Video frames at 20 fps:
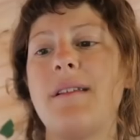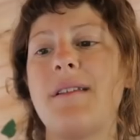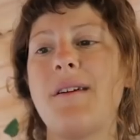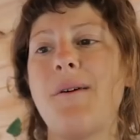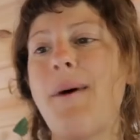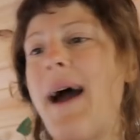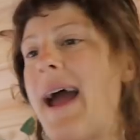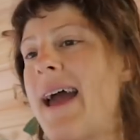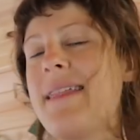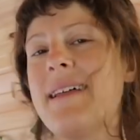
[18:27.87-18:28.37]

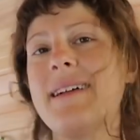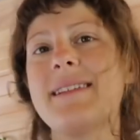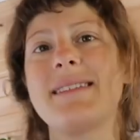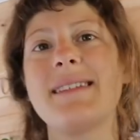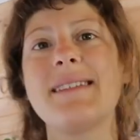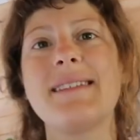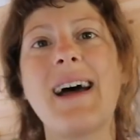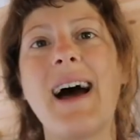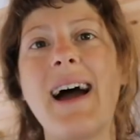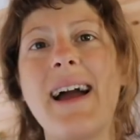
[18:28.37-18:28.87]
the way that
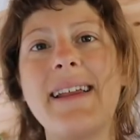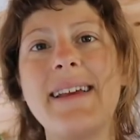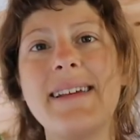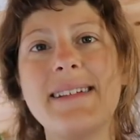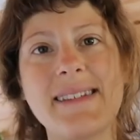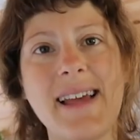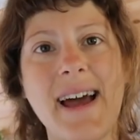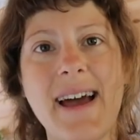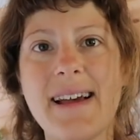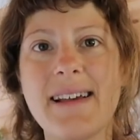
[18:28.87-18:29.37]
society
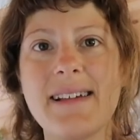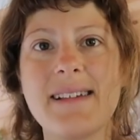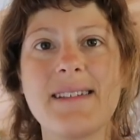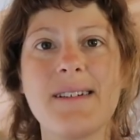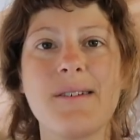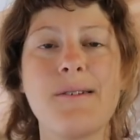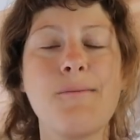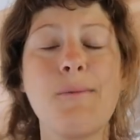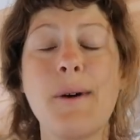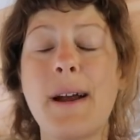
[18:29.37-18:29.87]
says
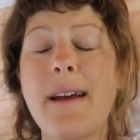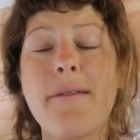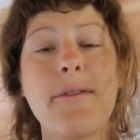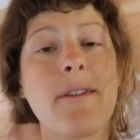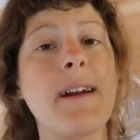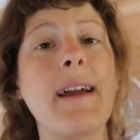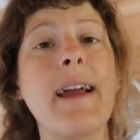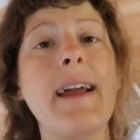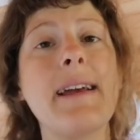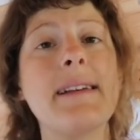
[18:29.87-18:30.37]
or
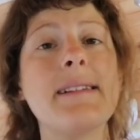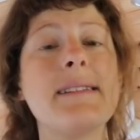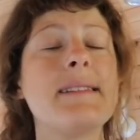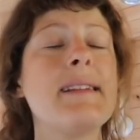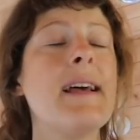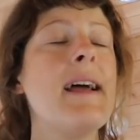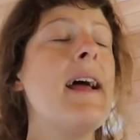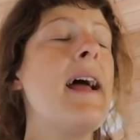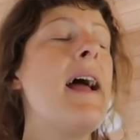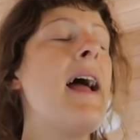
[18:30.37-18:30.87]
whatever it is.